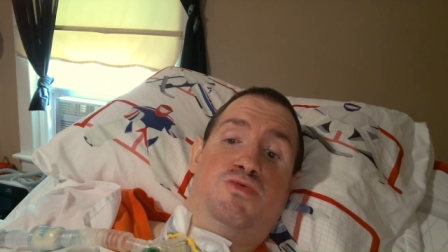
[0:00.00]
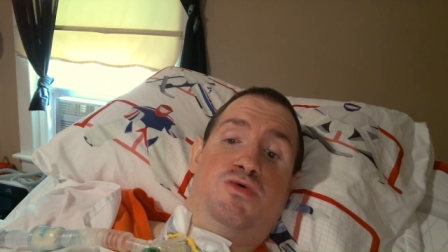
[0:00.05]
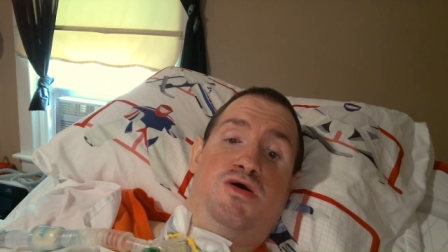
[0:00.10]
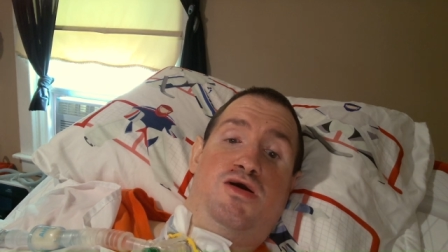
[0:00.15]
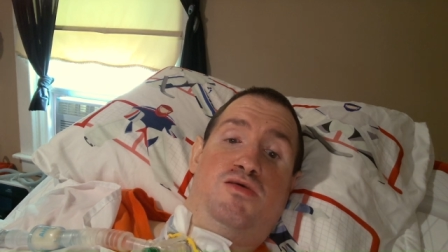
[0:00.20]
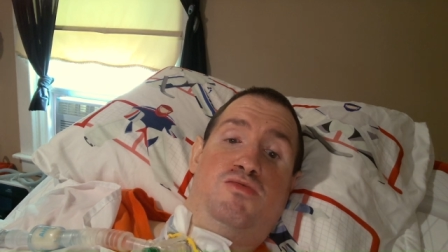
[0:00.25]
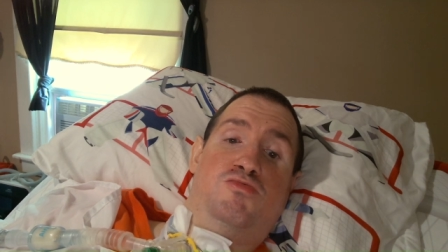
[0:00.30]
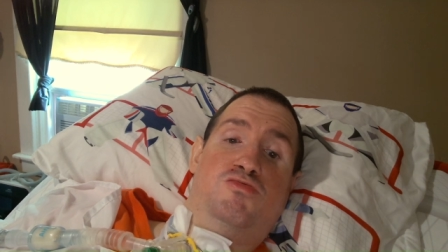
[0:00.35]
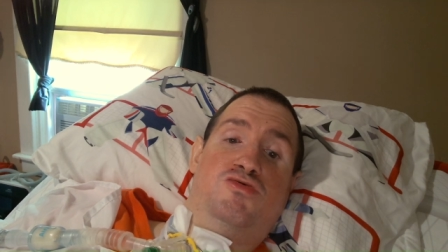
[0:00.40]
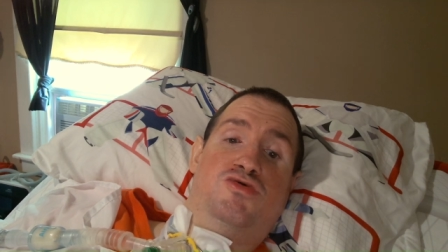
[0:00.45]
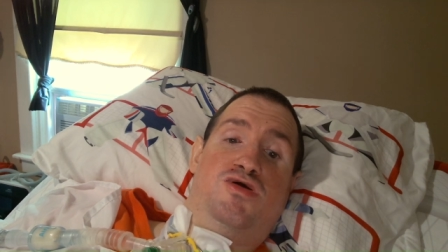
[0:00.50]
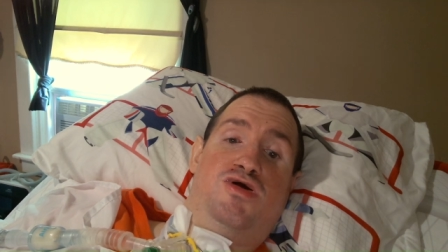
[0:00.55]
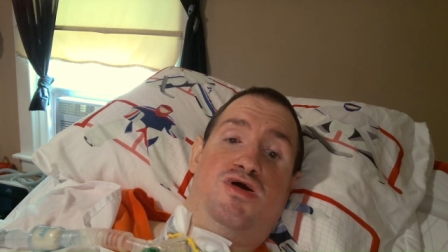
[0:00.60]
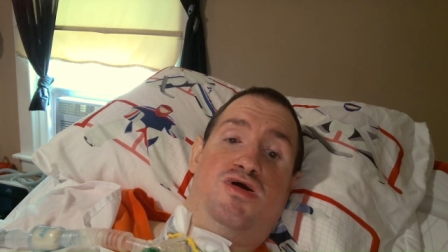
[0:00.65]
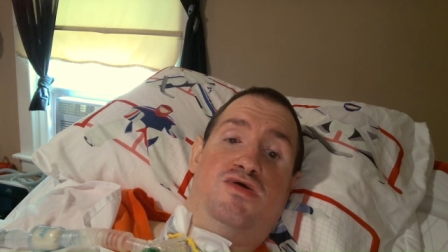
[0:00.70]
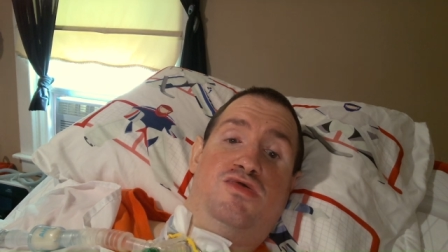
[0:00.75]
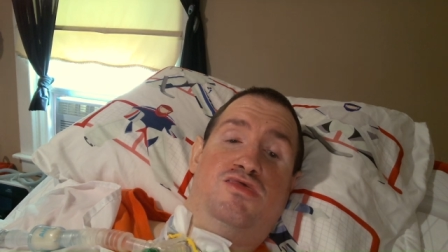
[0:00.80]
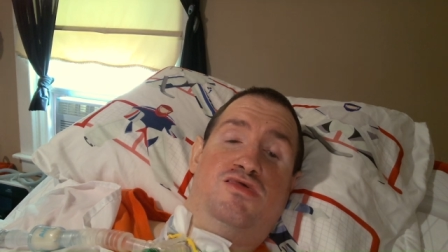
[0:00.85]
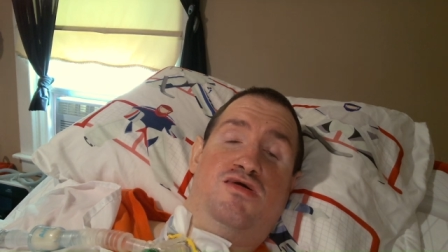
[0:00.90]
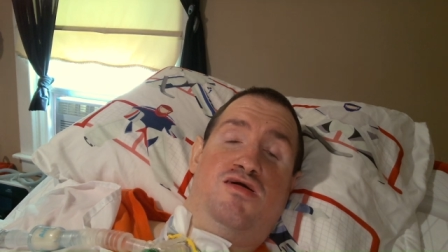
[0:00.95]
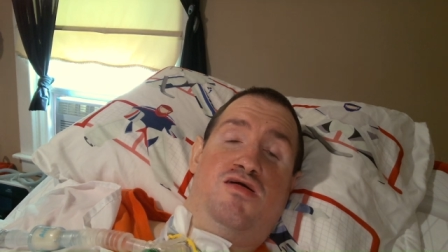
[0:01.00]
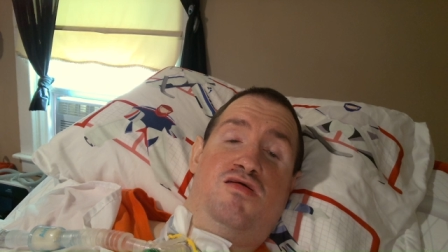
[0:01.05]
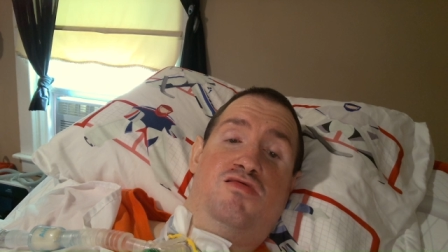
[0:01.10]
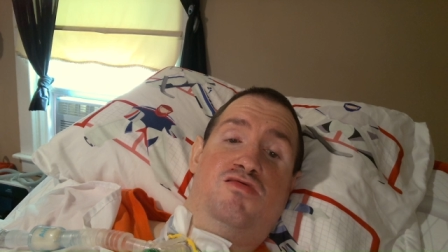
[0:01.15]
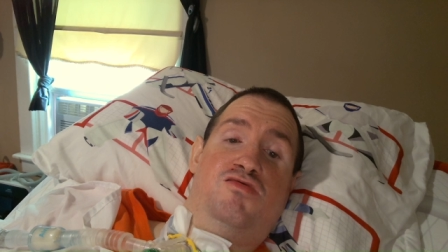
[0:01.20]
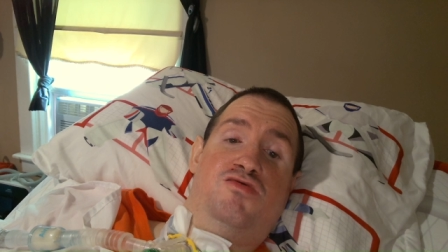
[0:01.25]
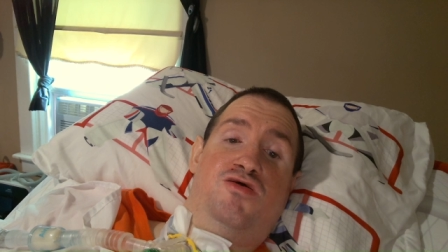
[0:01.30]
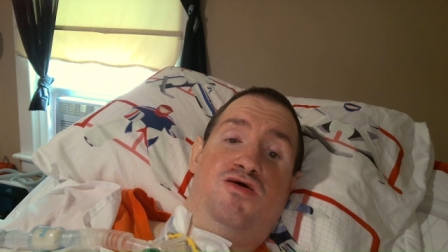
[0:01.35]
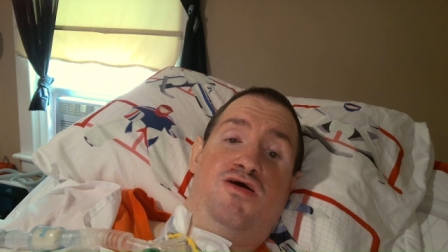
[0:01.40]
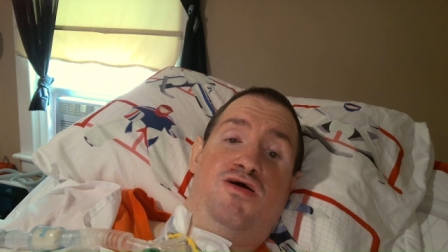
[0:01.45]
Flyer Side's
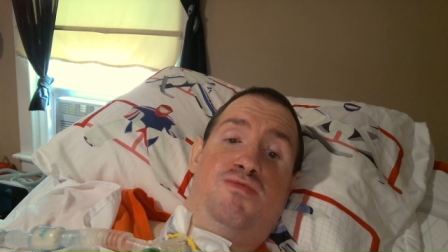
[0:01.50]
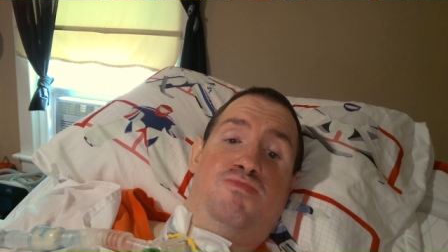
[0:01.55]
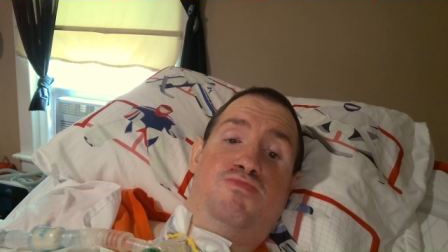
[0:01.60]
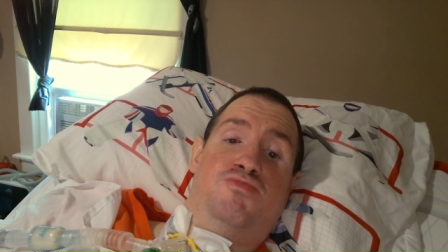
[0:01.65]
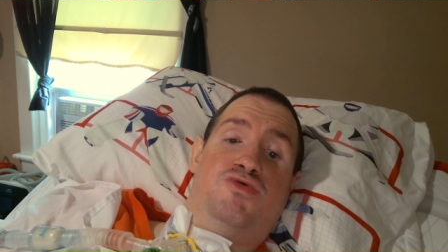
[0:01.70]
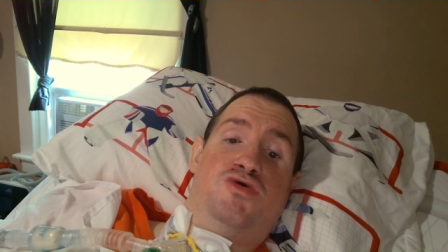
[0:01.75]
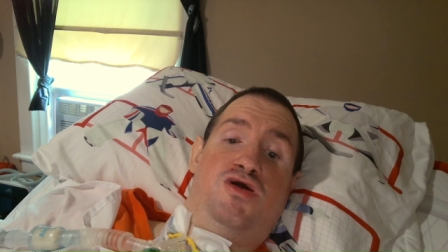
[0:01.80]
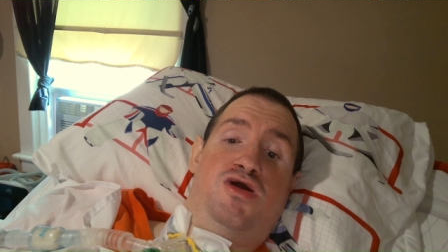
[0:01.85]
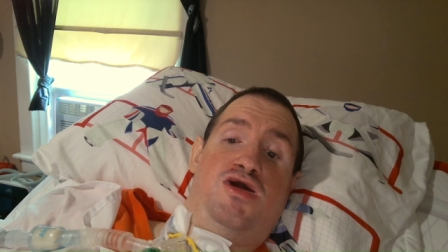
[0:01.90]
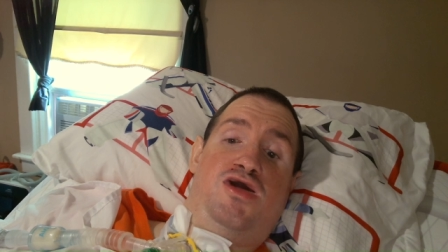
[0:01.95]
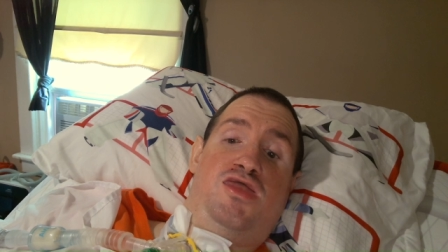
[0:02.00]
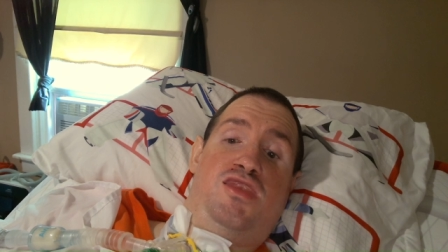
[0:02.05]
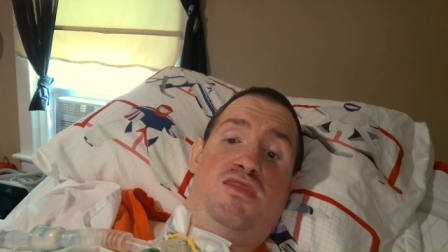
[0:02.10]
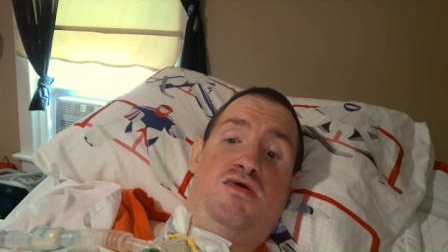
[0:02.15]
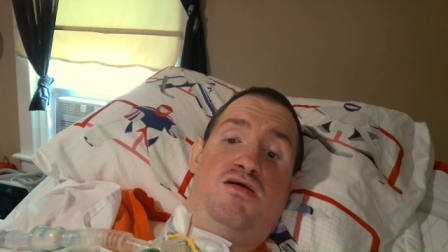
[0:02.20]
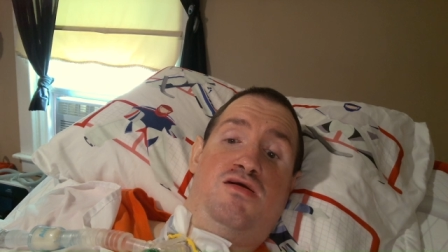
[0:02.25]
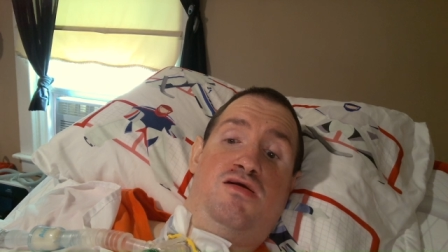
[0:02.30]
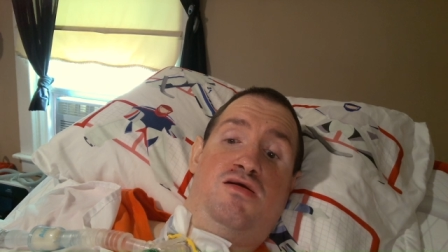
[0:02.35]
Top 10.